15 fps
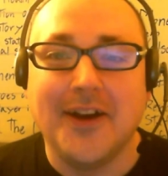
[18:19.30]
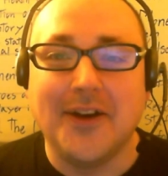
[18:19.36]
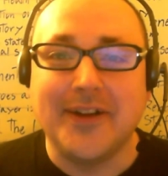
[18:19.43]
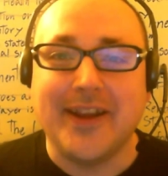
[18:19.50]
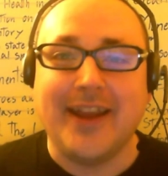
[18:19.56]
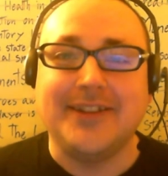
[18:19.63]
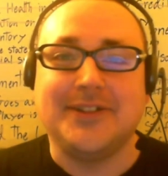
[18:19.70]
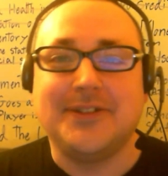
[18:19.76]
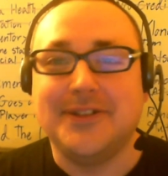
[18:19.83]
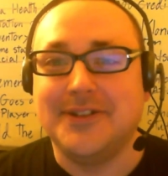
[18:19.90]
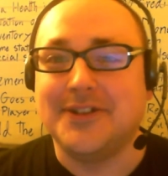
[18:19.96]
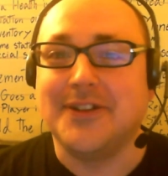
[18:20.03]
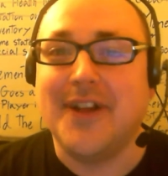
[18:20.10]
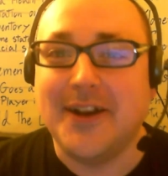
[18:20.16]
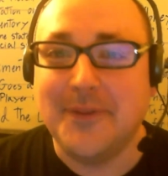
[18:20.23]
Okay, so
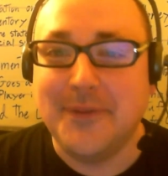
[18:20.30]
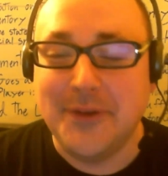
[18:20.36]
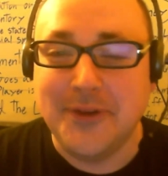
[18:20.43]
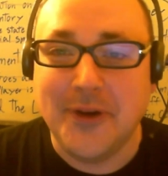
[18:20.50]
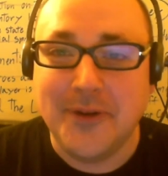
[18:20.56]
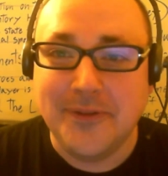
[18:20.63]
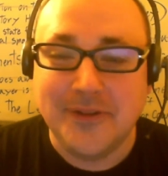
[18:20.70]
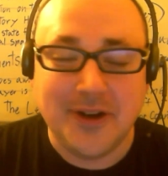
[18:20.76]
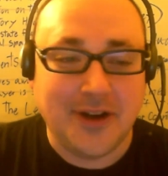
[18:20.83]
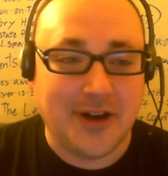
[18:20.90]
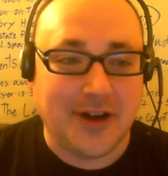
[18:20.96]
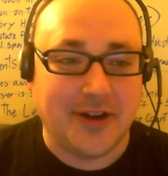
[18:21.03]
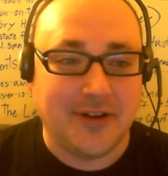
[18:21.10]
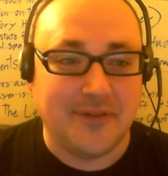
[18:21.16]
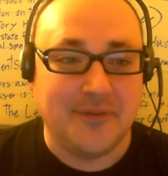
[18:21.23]
as a lot of you know,
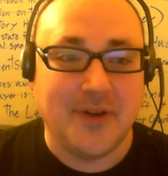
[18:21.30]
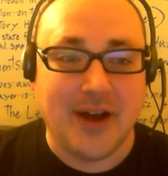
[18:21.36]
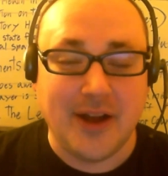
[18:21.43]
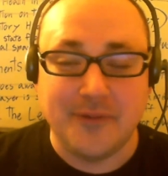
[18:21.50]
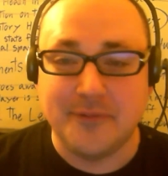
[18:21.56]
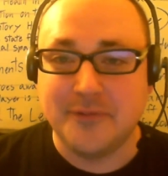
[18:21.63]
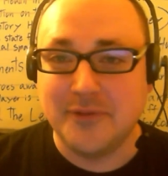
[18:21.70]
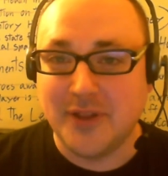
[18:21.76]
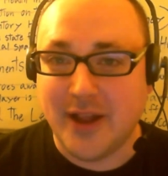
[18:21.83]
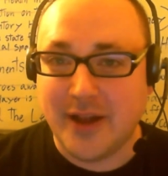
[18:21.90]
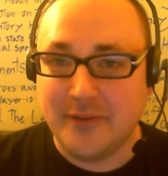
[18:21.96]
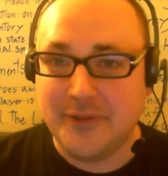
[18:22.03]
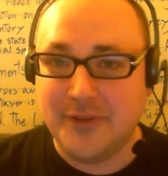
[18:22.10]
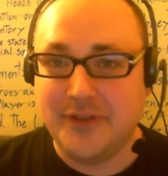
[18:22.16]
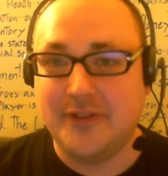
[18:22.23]
I've
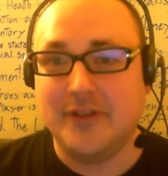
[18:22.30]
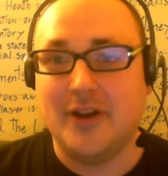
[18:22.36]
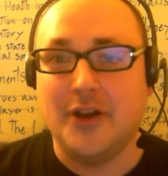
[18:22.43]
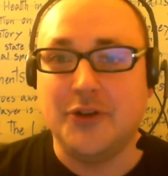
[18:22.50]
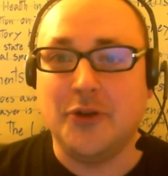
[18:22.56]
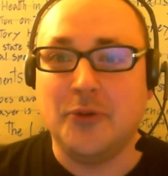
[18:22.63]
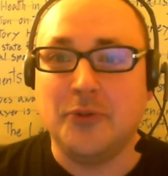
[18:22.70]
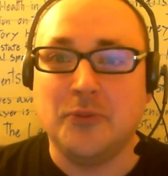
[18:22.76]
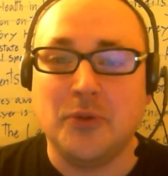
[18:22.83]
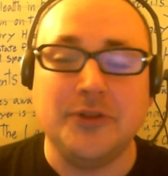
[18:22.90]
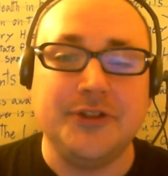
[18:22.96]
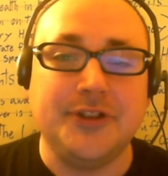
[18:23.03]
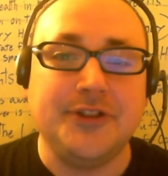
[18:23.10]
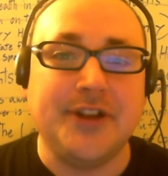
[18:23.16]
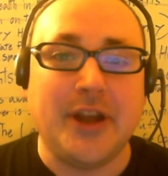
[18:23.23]
left Unknown
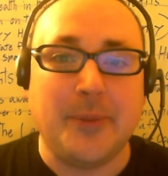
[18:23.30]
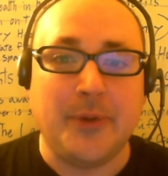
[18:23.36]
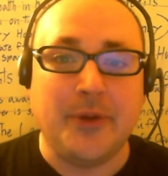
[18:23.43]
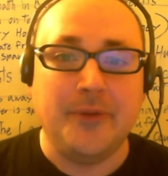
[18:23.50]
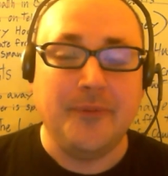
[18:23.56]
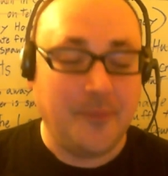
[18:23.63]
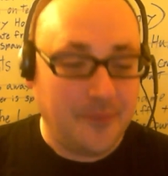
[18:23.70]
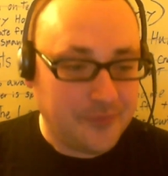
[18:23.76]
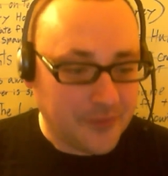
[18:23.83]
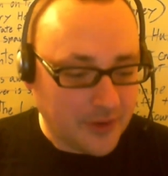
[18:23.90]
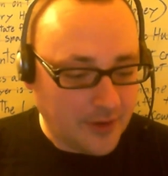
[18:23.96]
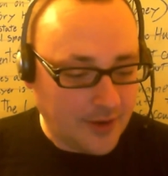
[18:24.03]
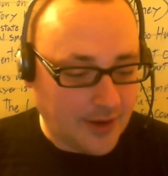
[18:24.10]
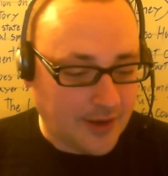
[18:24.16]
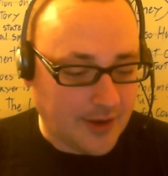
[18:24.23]
Worlds Entertainment
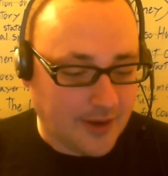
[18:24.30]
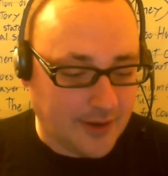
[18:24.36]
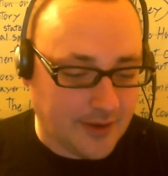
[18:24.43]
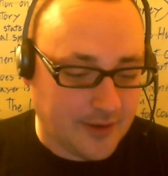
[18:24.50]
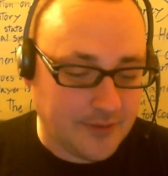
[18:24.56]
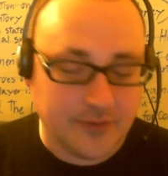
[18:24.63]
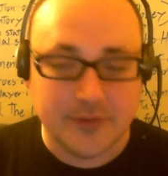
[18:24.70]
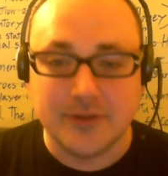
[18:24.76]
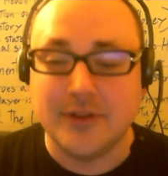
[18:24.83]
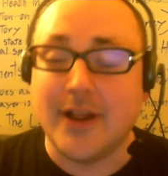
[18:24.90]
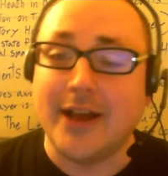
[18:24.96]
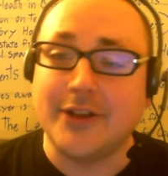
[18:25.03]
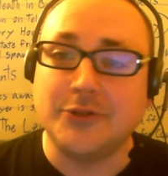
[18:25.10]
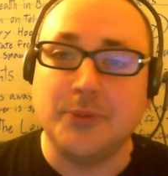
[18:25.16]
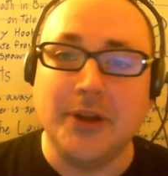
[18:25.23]

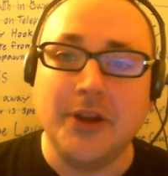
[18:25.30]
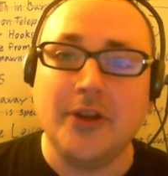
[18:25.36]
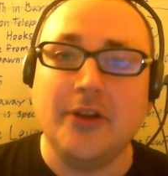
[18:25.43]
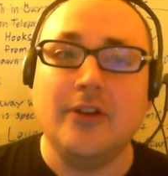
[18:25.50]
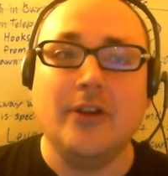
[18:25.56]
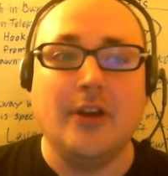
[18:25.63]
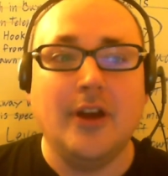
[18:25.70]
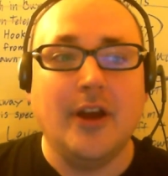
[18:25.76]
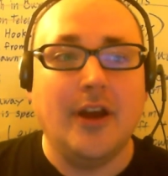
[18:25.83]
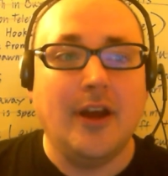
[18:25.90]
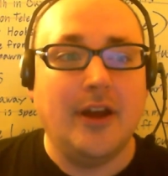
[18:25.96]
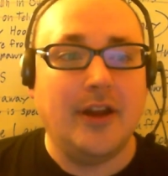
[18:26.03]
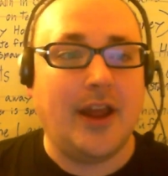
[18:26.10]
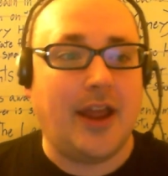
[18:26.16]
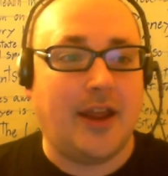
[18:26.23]
last week,
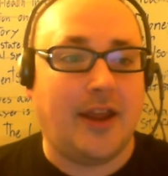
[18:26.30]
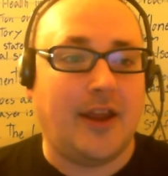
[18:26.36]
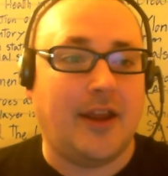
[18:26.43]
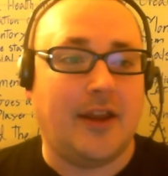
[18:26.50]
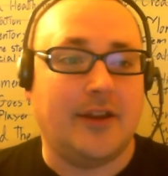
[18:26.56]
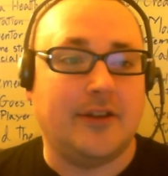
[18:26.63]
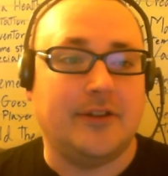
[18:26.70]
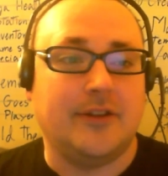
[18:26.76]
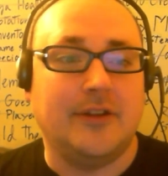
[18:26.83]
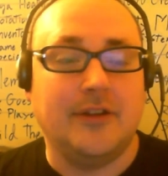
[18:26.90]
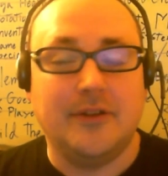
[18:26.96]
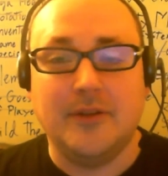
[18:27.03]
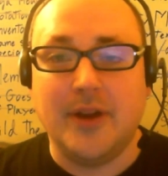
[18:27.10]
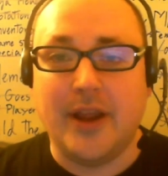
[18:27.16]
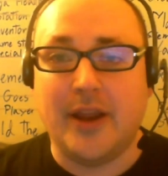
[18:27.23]
and
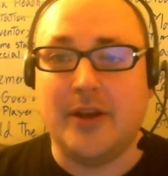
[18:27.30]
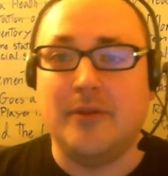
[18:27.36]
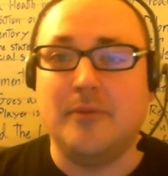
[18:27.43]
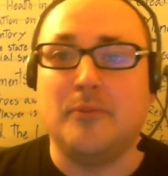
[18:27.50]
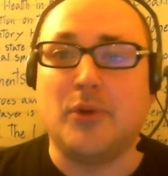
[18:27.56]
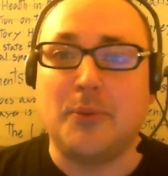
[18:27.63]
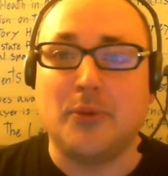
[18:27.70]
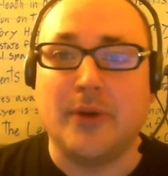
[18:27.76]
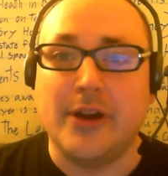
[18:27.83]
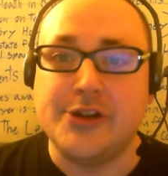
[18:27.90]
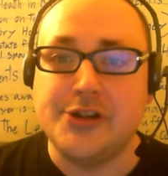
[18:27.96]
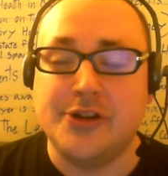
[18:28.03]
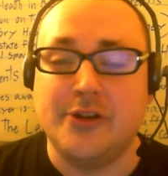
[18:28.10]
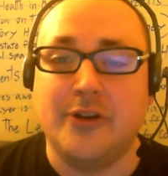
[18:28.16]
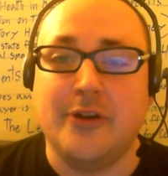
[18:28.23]
in
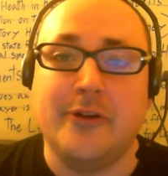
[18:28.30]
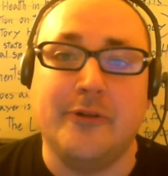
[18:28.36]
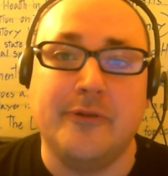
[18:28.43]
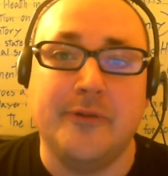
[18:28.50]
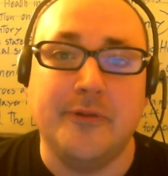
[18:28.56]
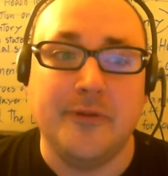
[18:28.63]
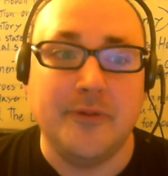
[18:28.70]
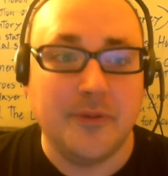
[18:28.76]
preparation of